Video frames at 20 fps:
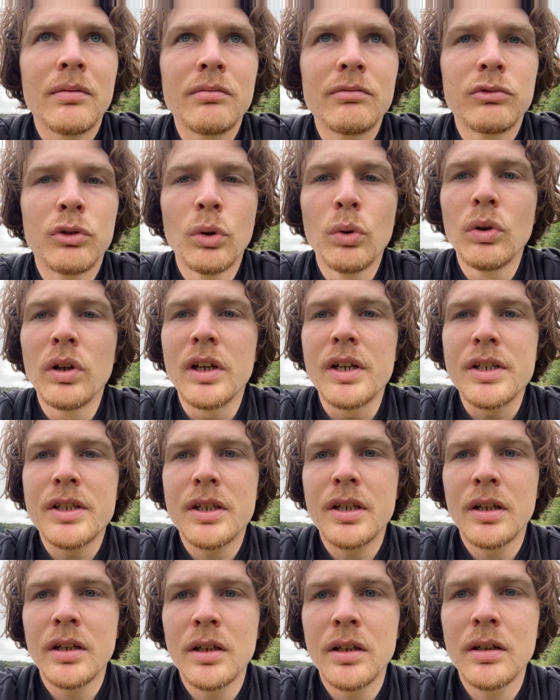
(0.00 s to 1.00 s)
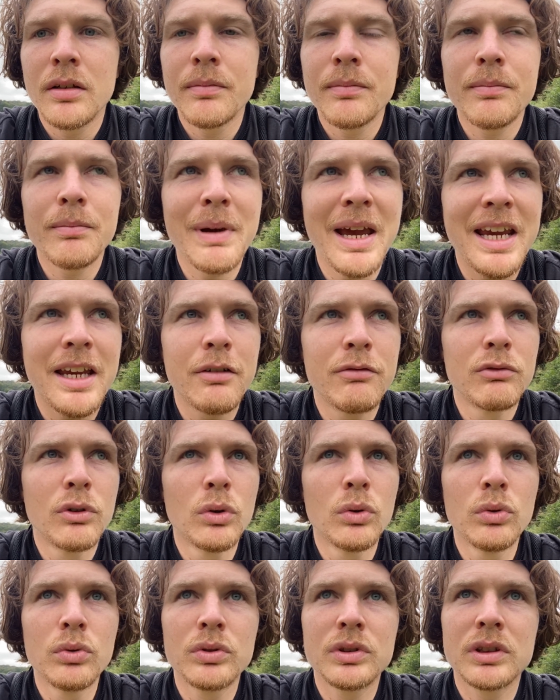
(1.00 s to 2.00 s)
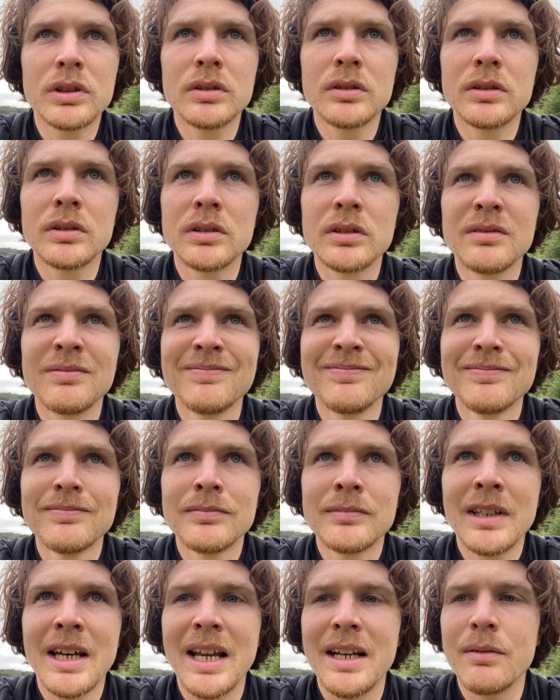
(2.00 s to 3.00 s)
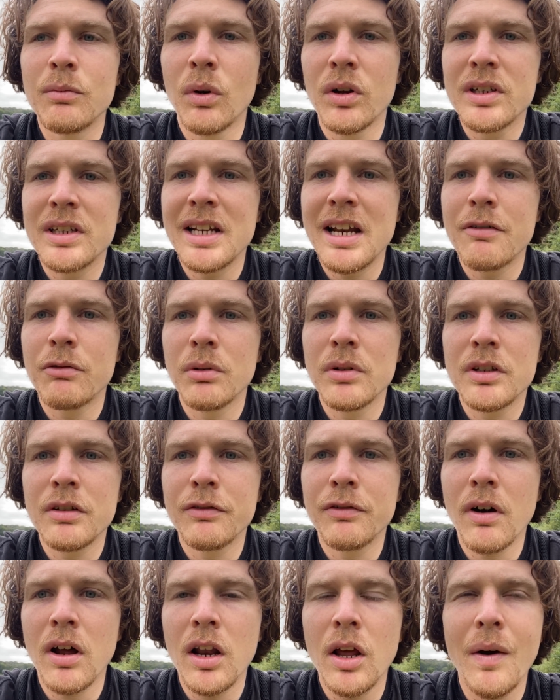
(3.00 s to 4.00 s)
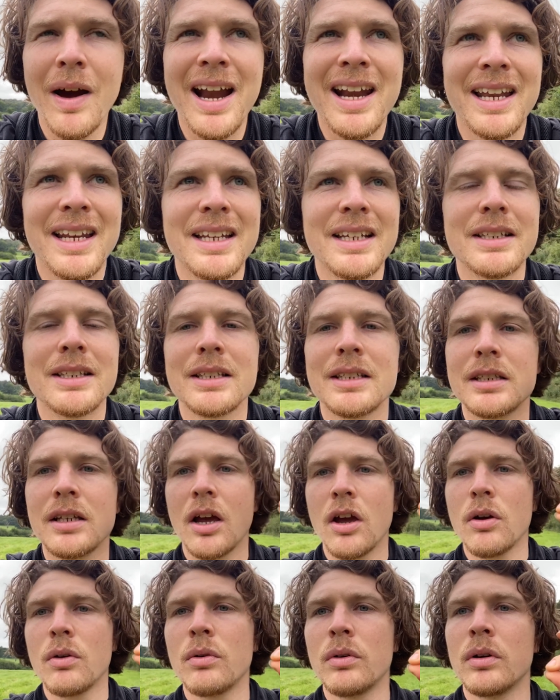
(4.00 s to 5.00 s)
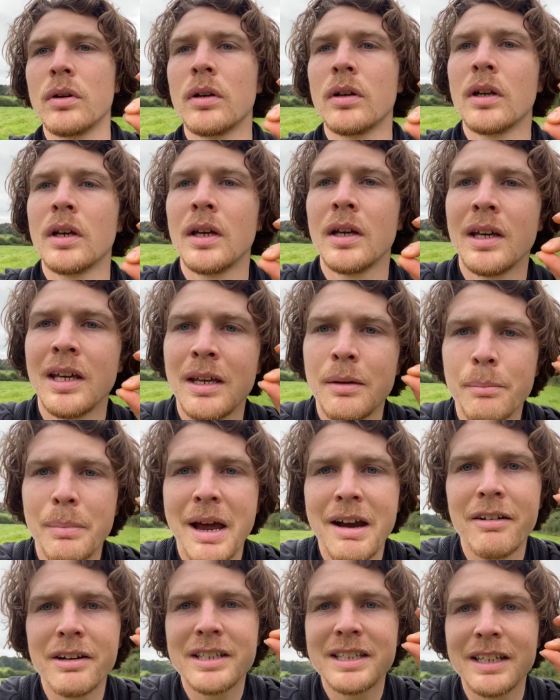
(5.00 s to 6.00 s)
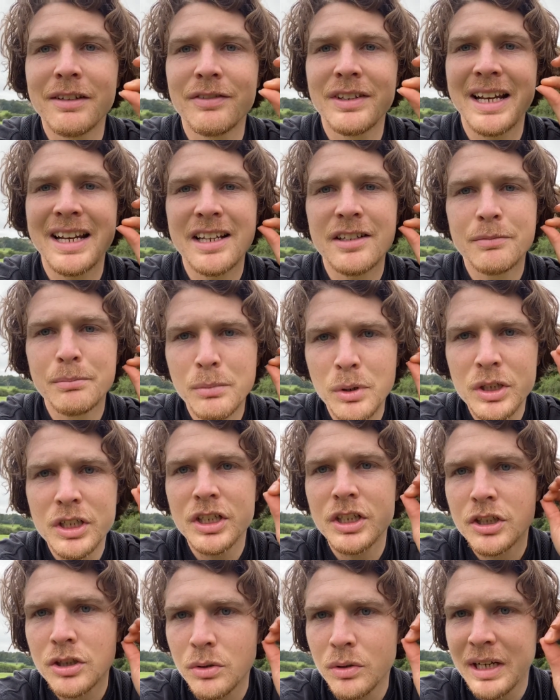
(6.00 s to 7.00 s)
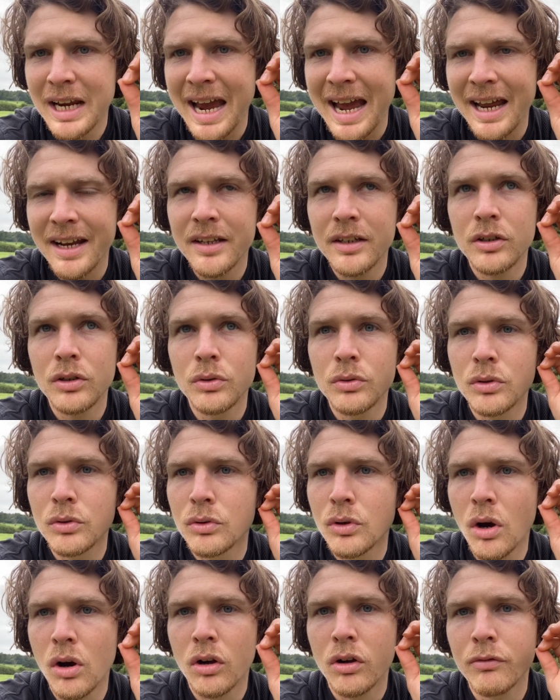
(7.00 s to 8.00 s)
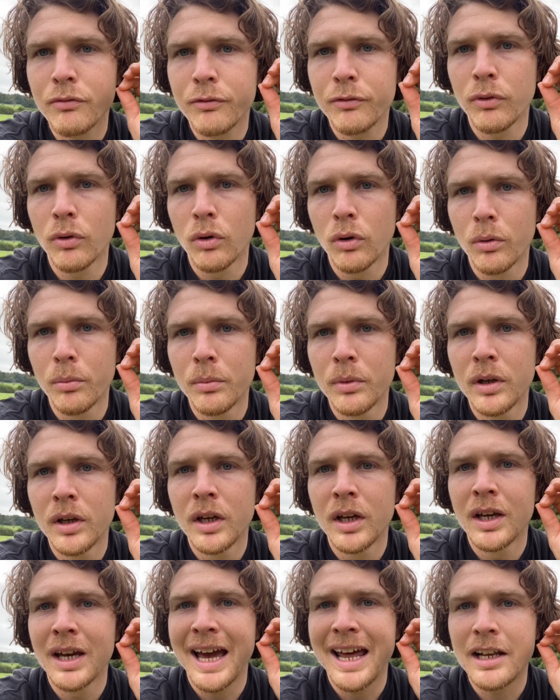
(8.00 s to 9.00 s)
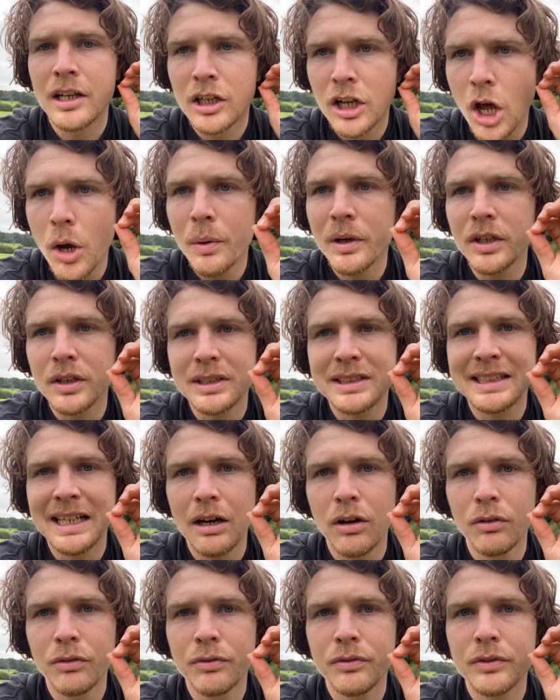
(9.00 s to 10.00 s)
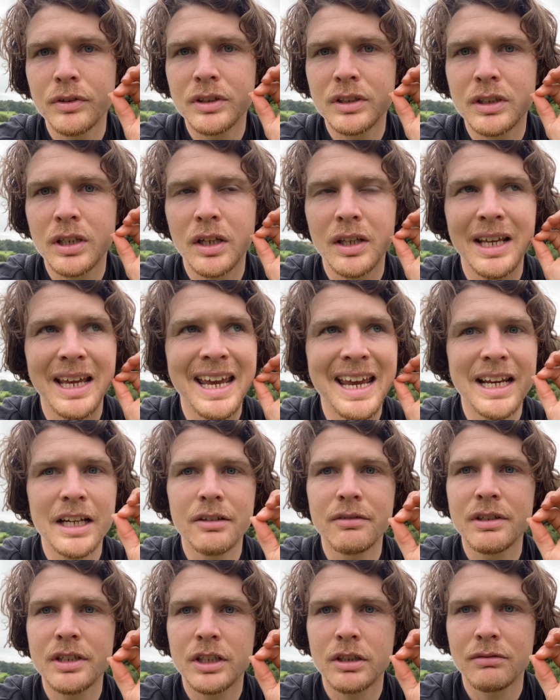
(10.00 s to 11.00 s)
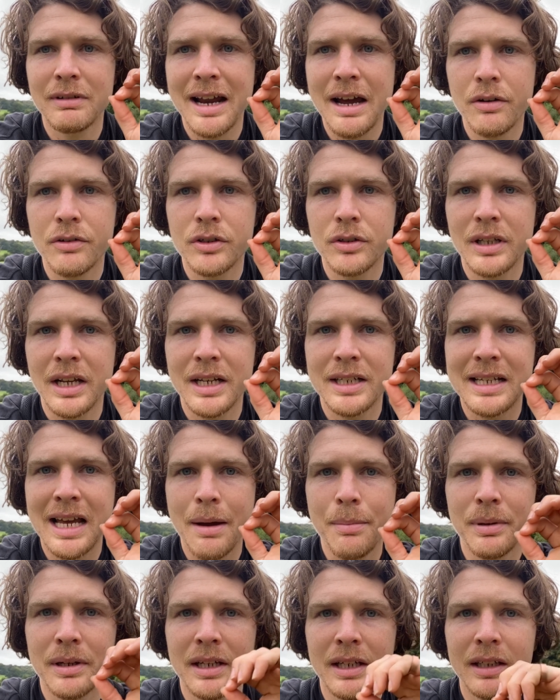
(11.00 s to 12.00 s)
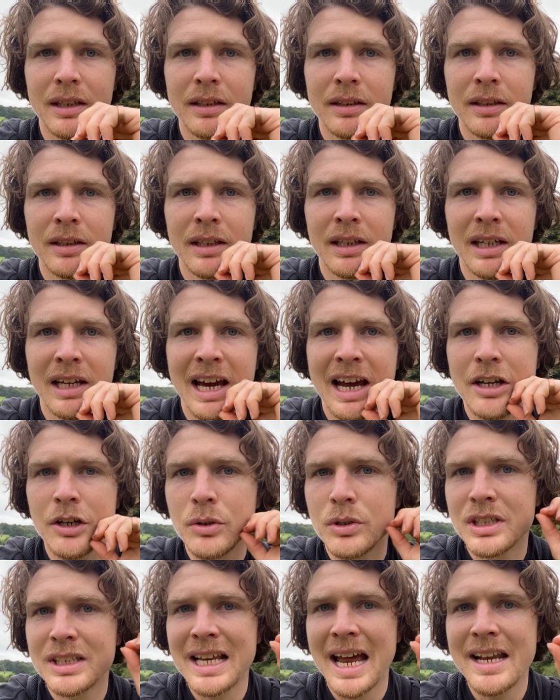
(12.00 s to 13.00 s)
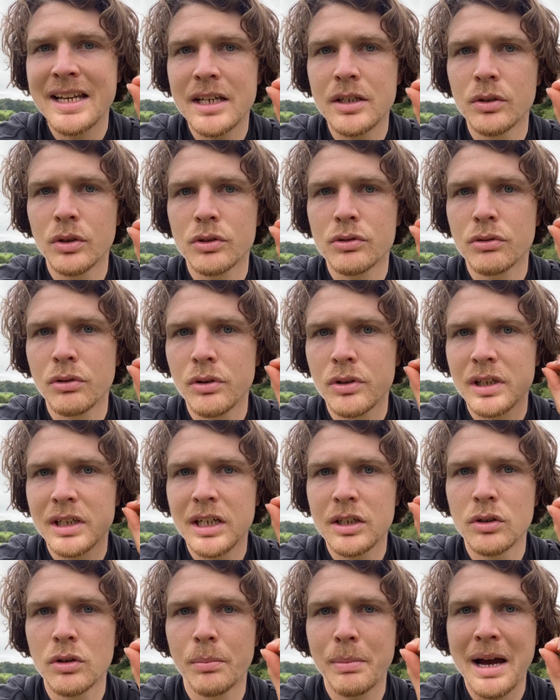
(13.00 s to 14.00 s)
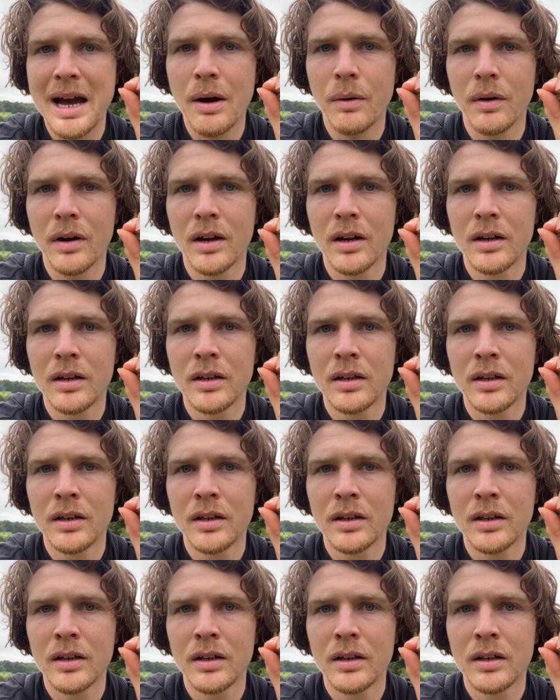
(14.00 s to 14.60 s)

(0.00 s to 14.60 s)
rulers making rules and wanting everyone to follow, and it is so imperative that as much as you can, you do not conform and lower yourself to the ignorance around you that is happening, and you stand in your truth and in your power,